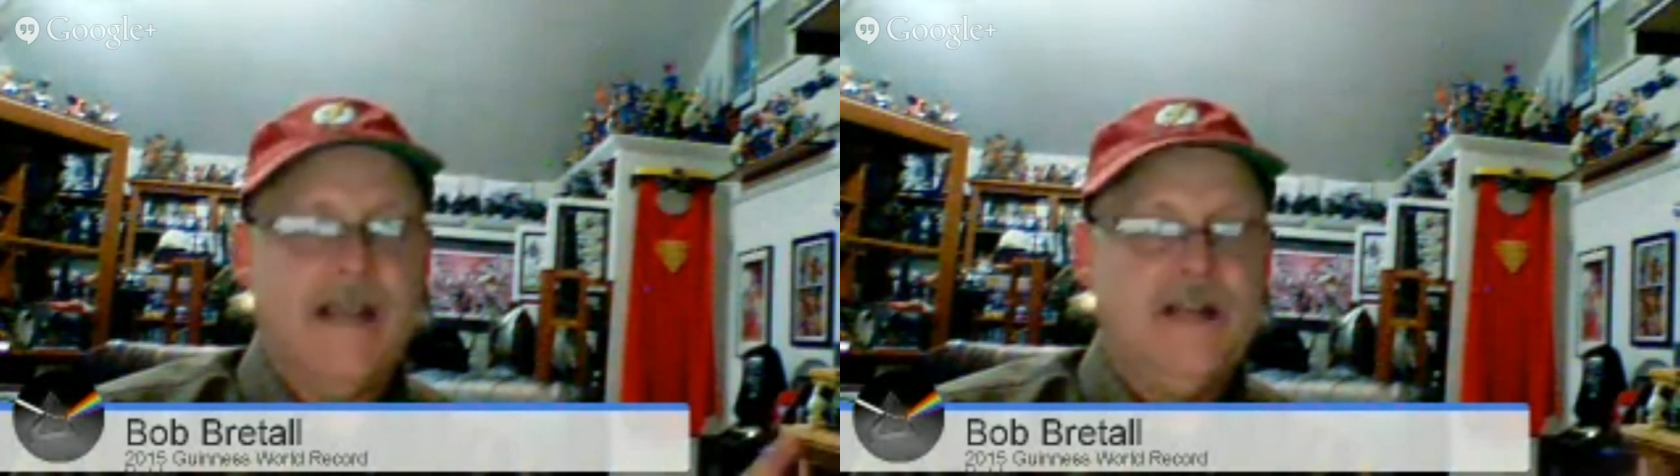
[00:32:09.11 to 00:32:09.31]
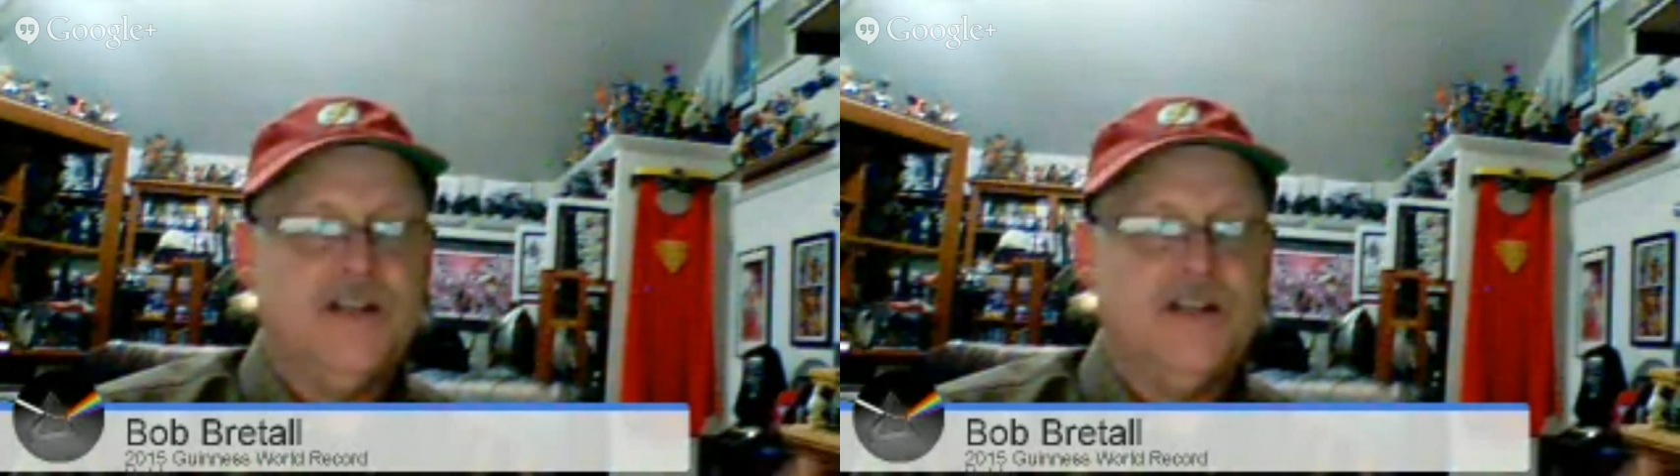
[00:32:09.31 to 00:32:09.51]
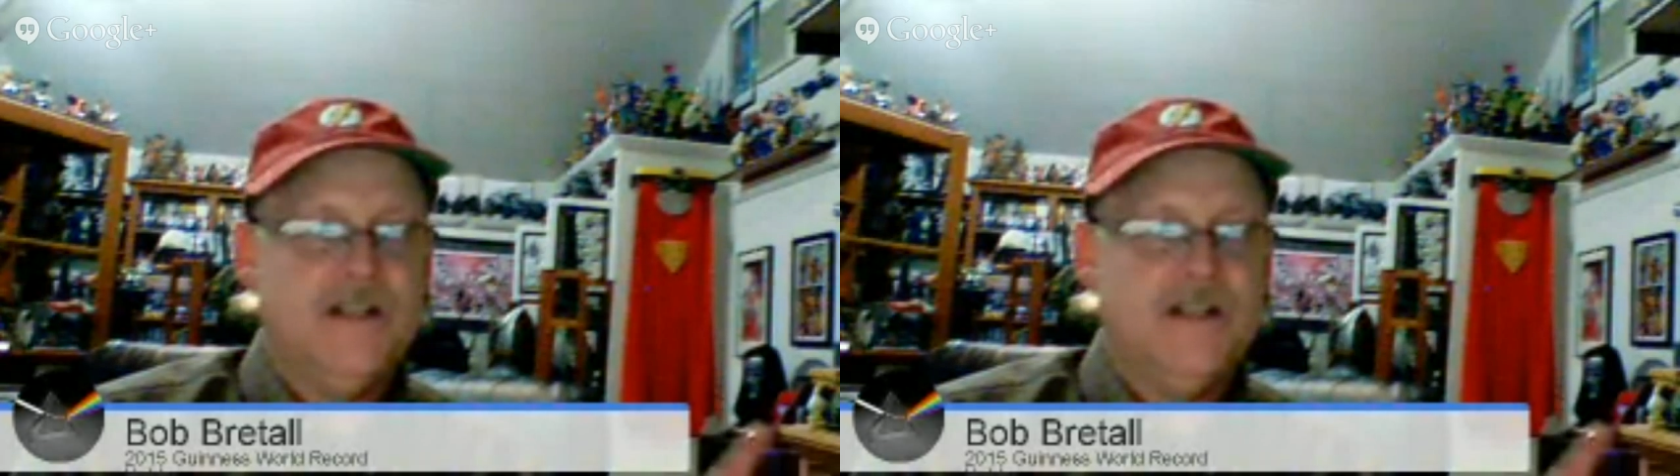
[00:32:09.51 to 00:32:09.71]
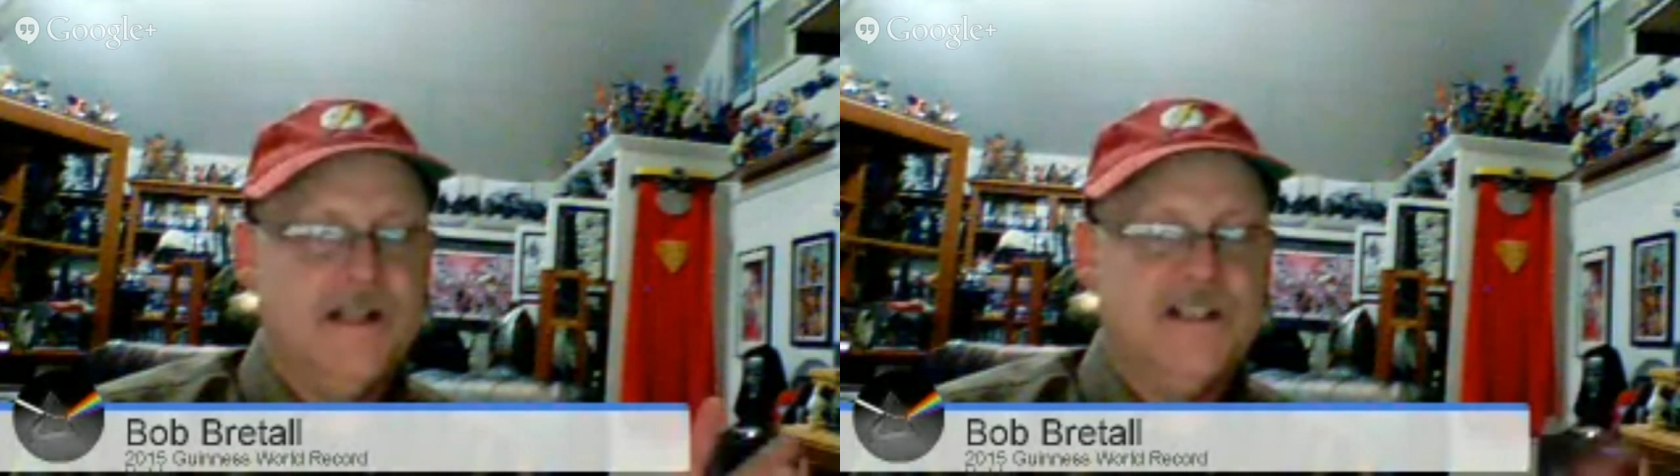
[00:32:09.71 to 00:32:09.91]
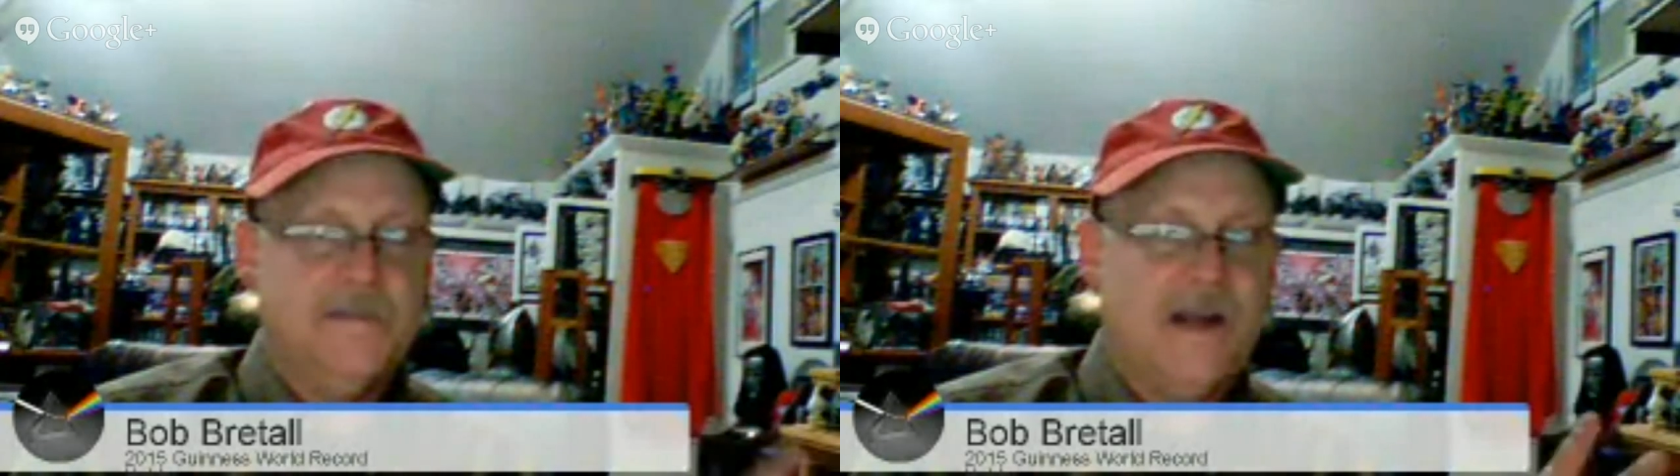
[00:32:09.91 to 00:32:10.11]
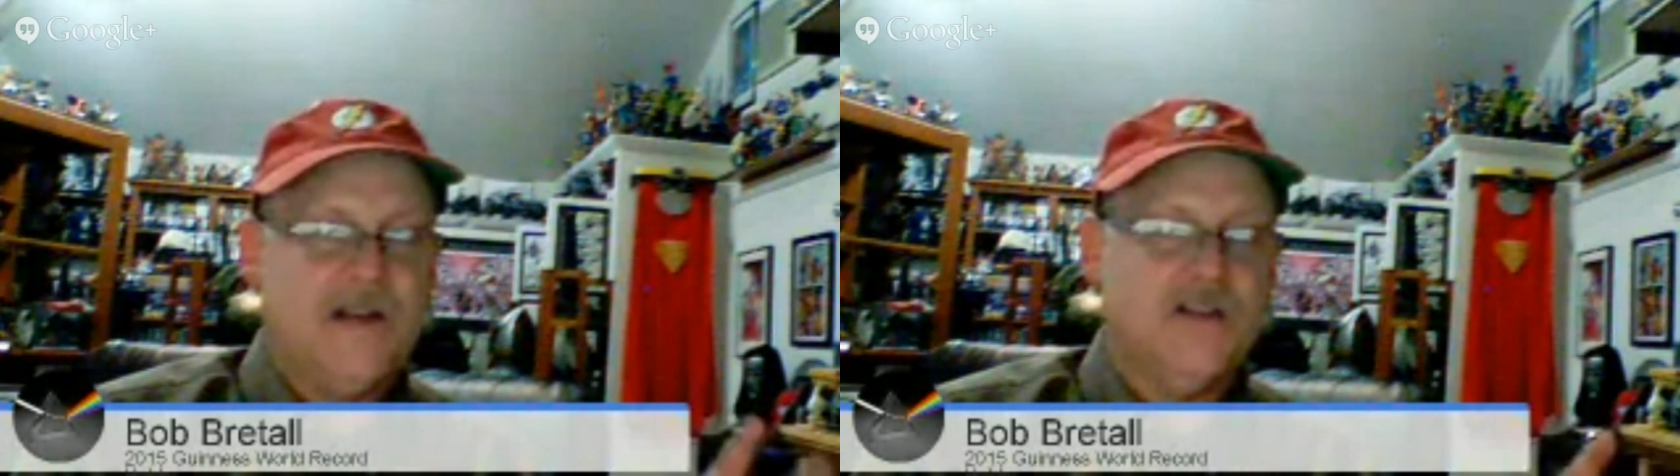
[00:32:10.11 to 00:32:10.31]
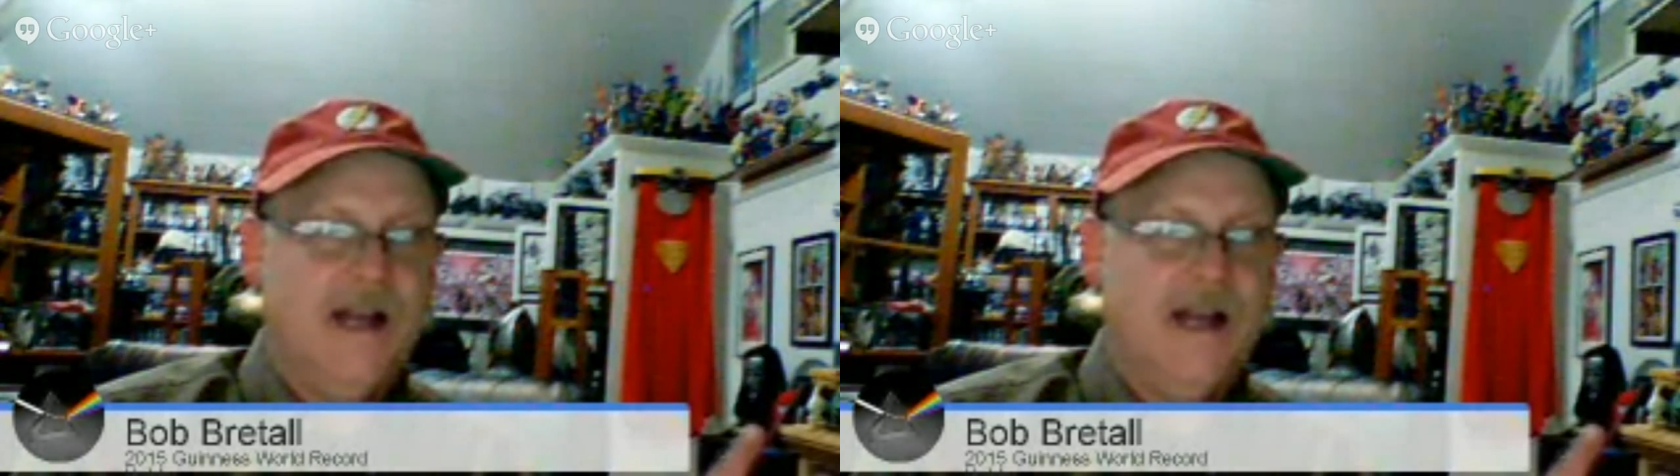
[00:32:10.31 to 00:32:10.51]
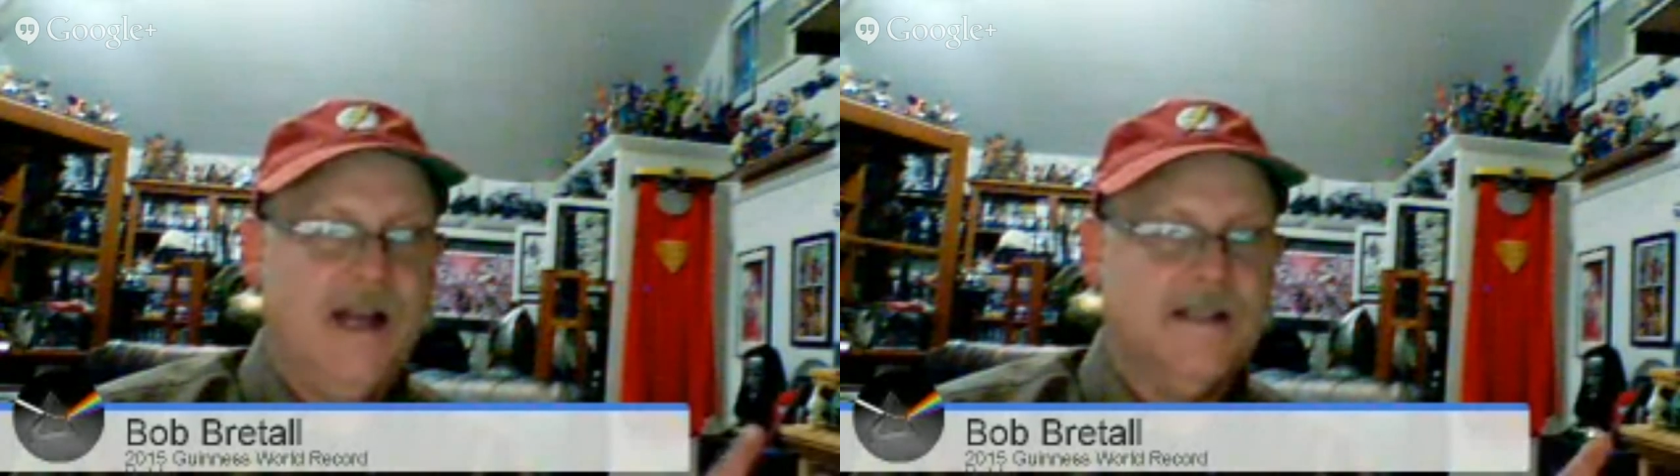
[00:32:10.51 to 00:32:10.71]
agency that
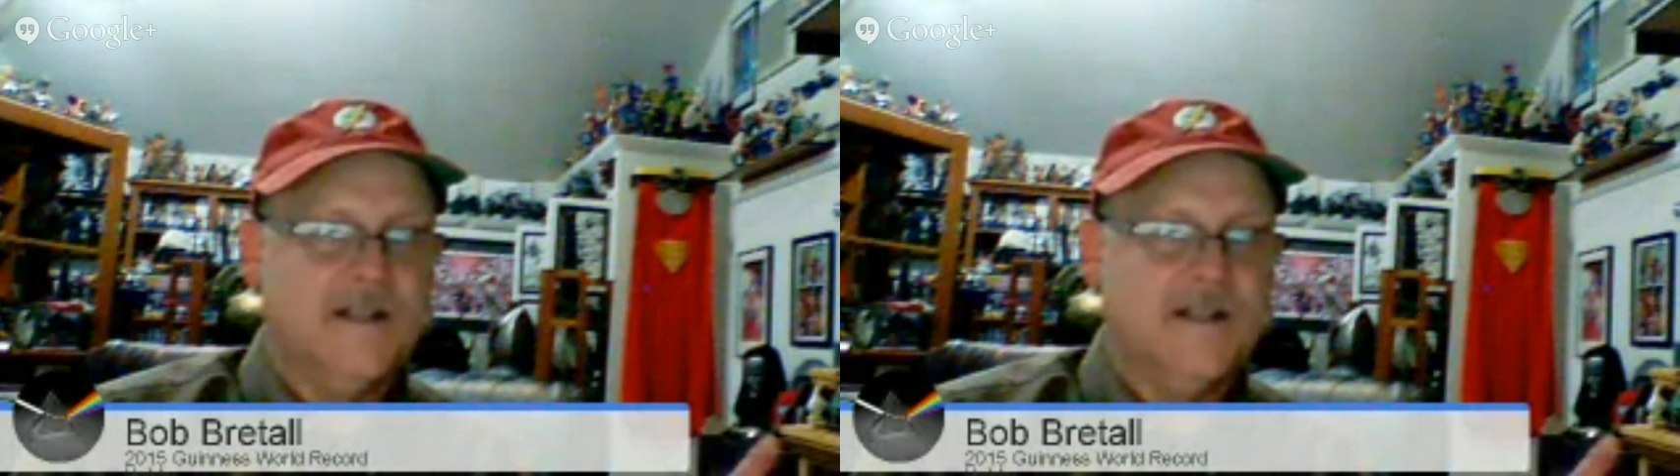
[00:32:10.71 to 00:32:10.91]
specializes